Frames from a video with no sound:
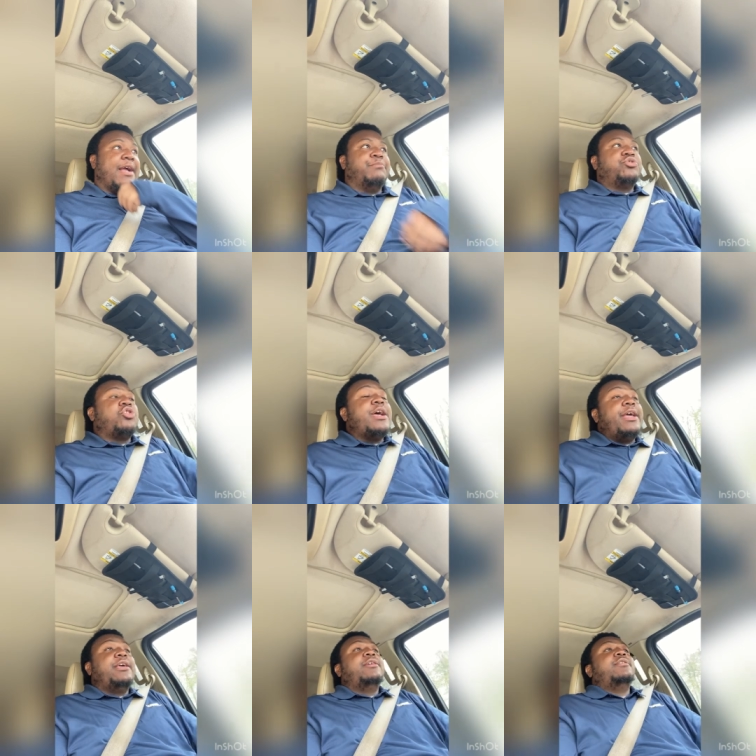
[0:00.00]

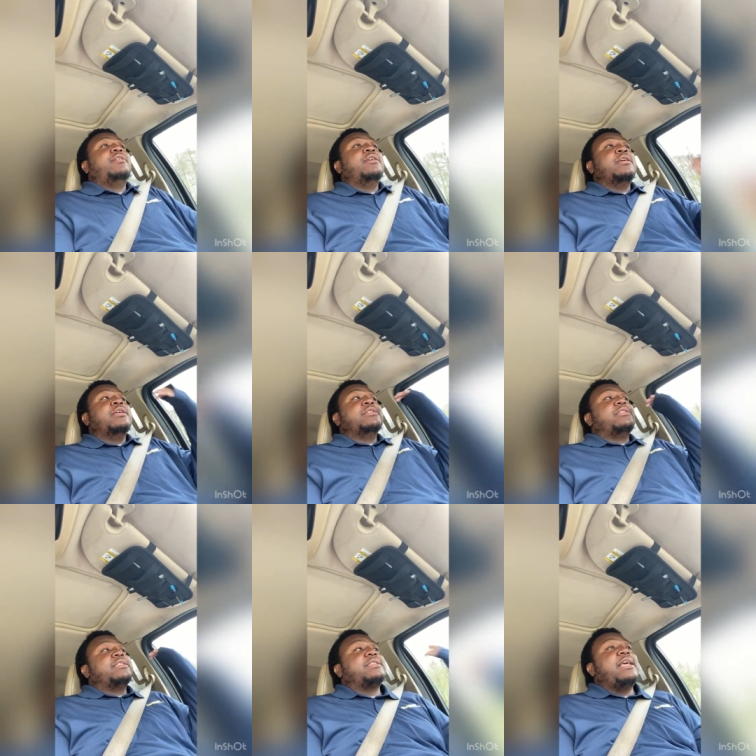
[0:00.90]
trying to
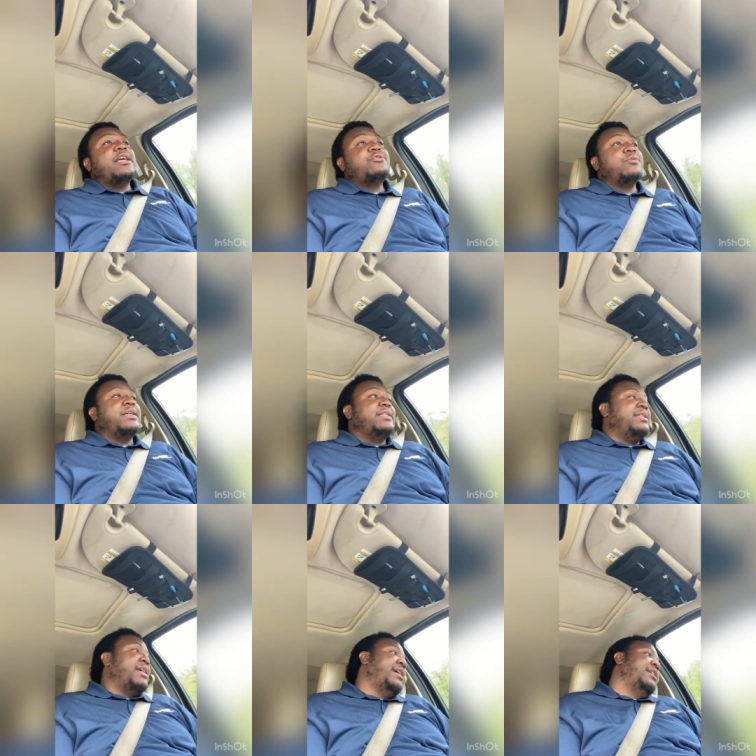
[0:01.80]
schedule a
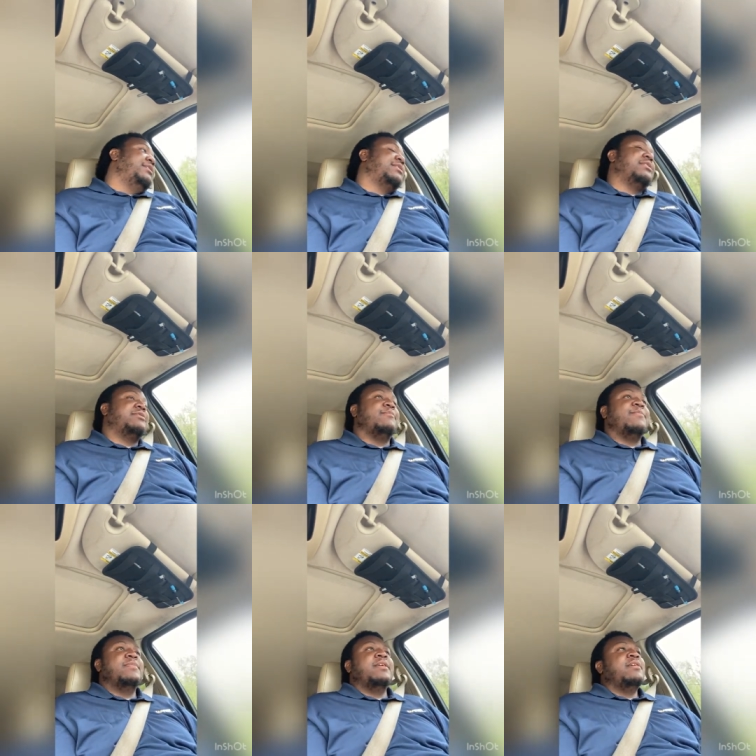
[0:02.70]
day to,
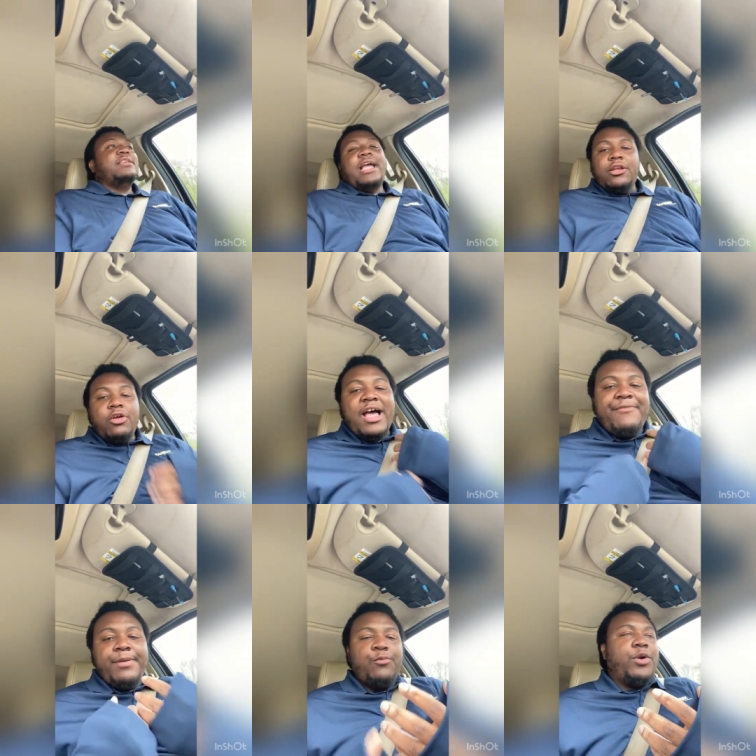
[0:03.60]
y'all know
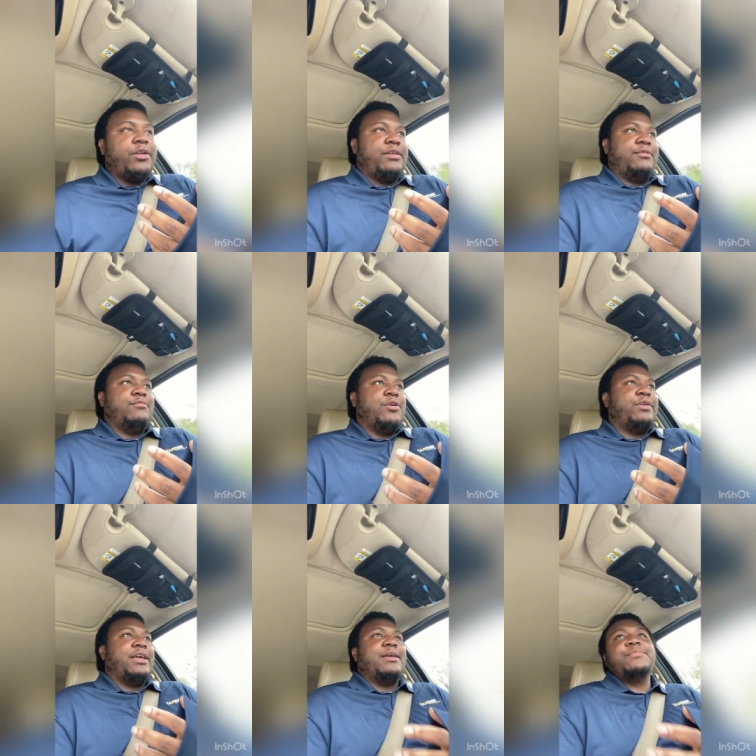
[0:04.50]
I've been working,
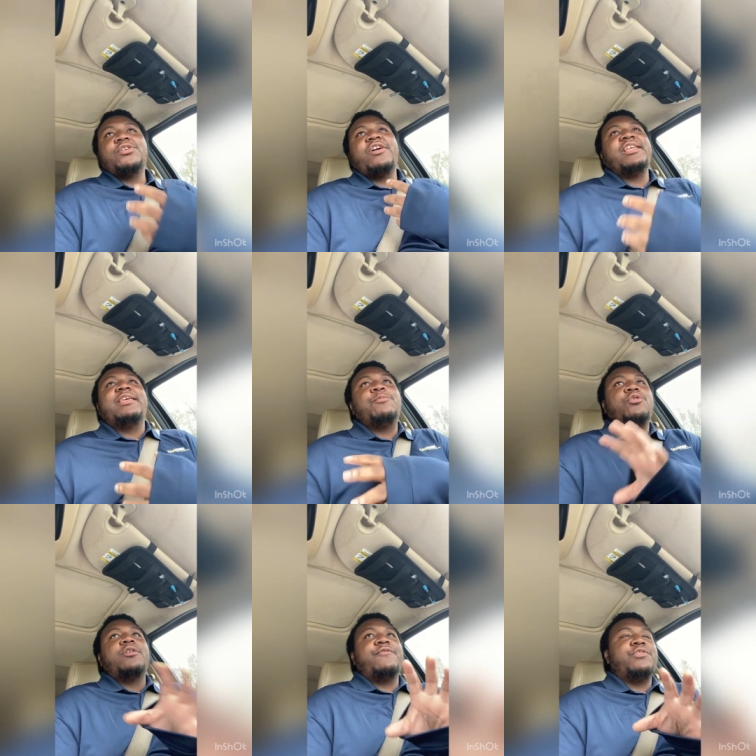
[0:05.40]
okay? I'm sorry to keep
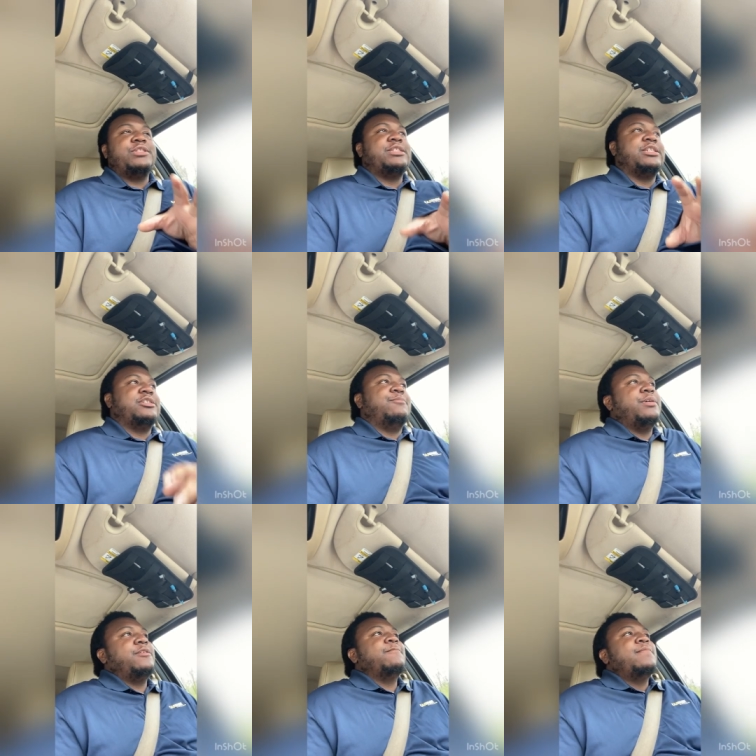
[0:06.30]
going off on this tangent,
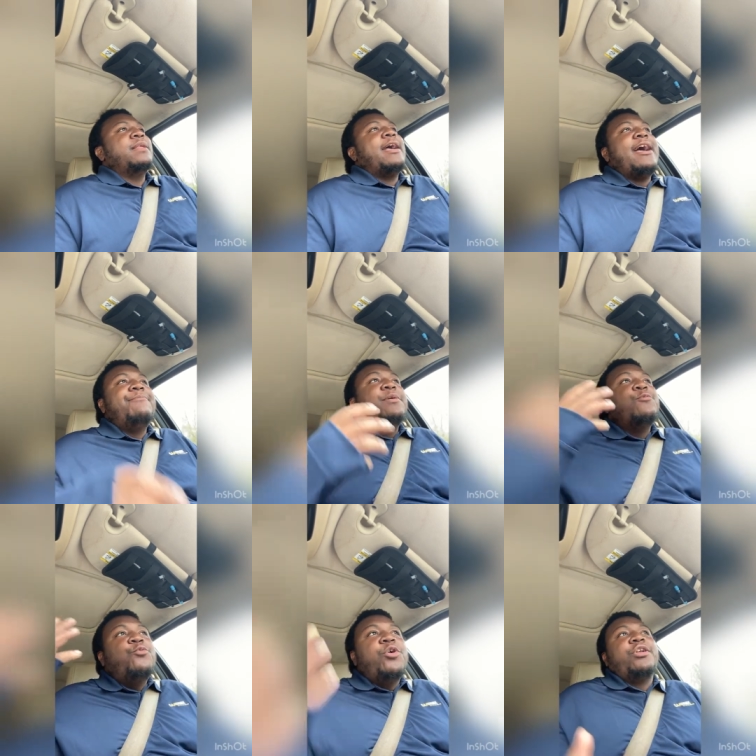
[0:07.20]
but I've
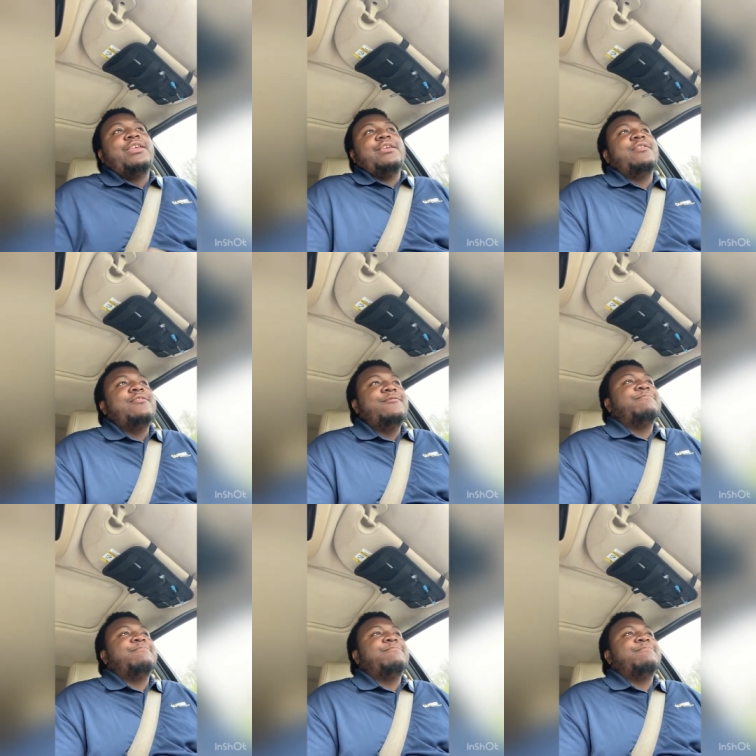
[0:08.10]
been working